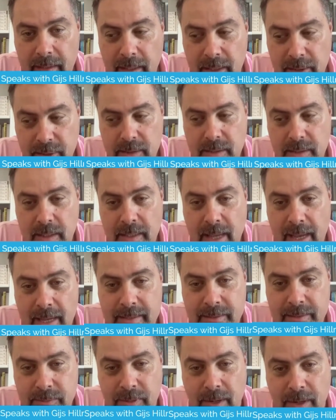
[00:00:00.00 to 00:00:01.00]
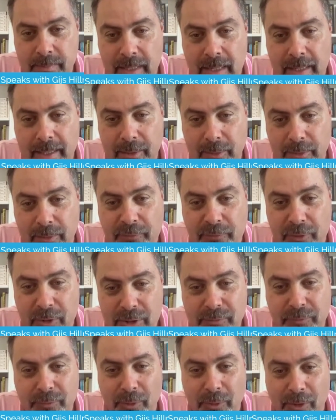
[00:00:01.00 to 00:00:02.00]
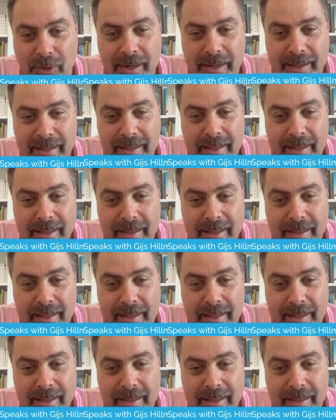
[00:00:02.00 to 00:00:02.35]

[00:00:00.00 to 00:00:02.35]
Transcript: And she said, yes, what I'm telling you, the first floor.